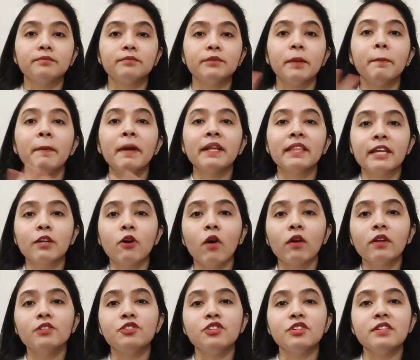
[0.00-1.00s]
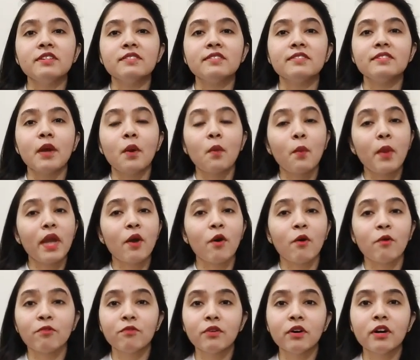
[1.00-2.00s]
the methodologies, their way
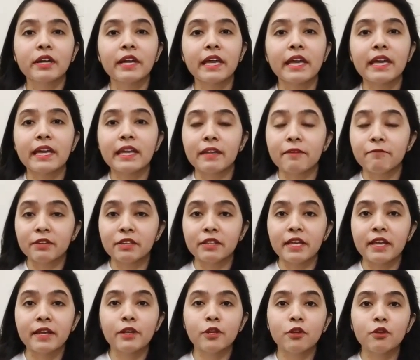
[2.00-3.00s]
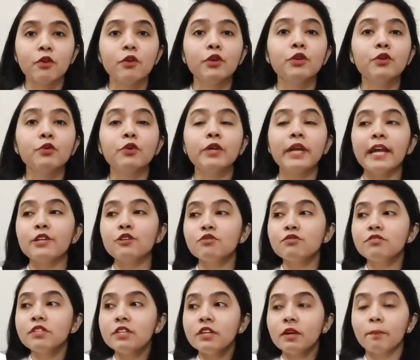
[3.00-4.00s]
of working and everything, you get to
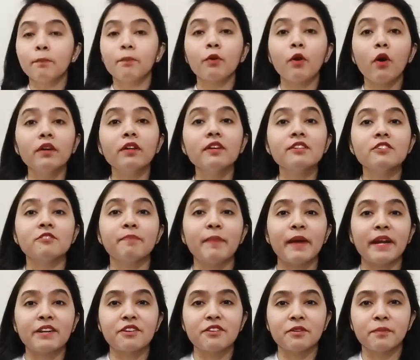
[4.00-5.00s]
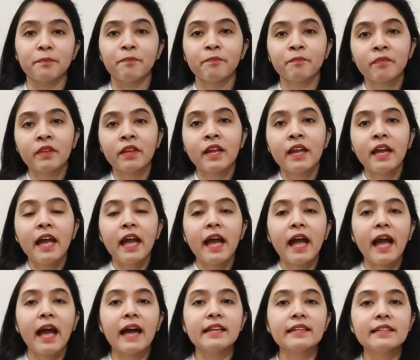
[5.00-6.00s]
see a broader spectrum,
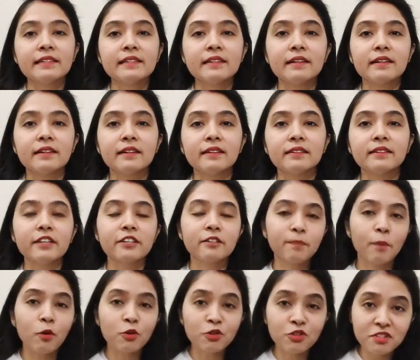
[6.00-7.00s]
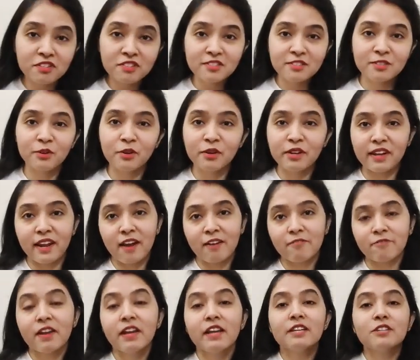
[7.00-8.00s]
and the exposure is good enough.
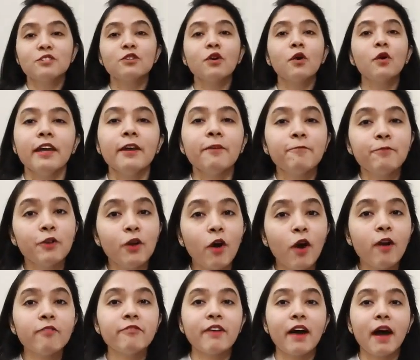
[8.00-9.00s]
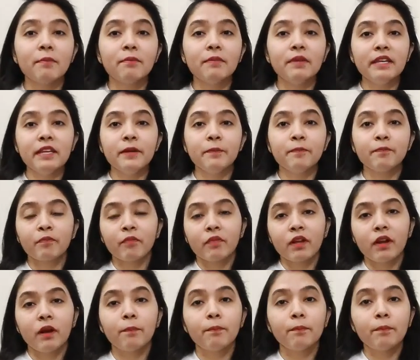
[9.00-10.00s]
So if your family
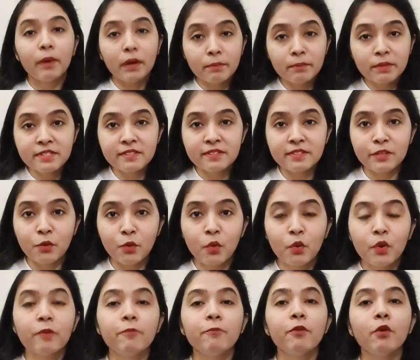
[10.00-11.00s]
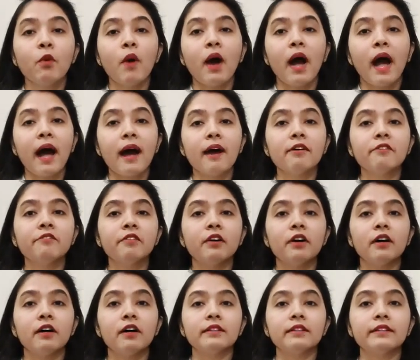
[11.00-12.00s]
permits you, if you have
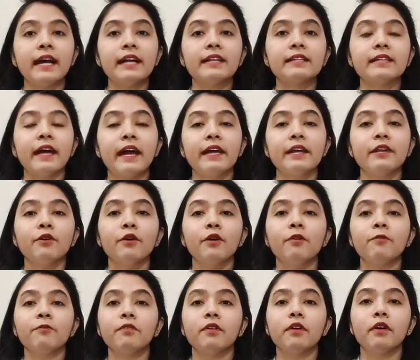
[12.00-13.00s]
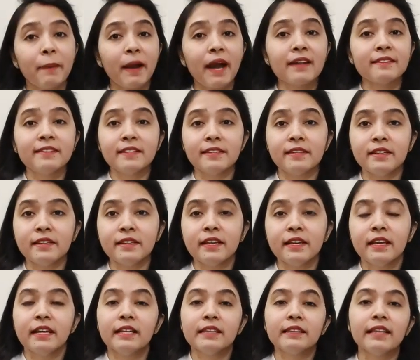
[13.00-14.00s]
that kind of capacity
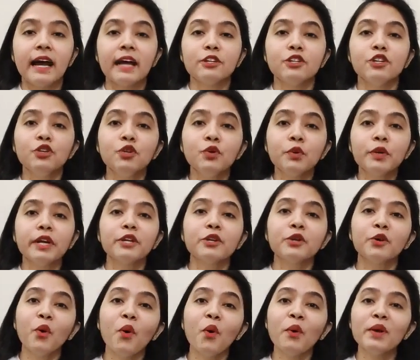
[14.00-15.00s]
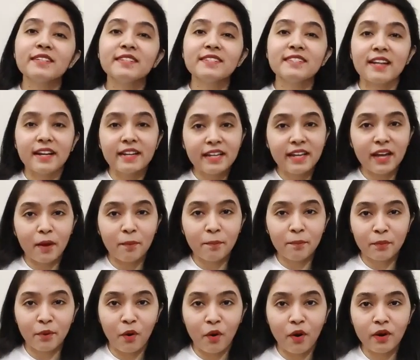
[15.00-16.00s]
that you can go and study
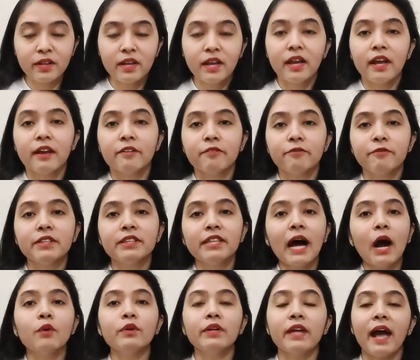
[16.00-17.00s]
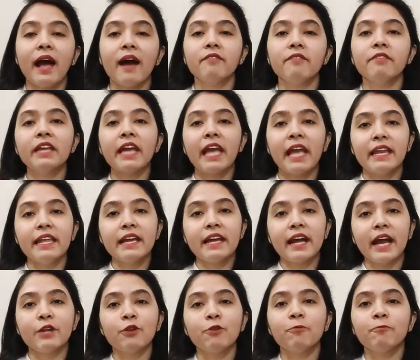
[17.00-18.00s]
abroad without having any
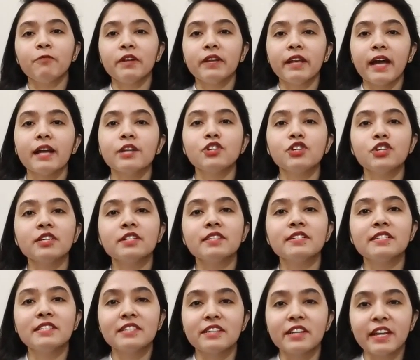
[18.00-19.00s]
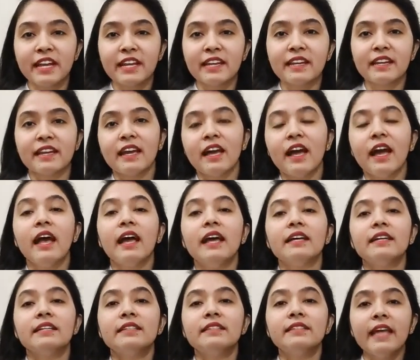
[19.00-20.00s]
kind of financial strain,
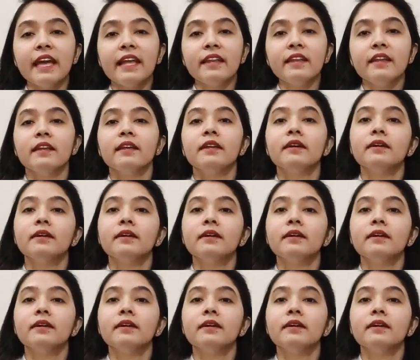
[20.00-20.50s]
then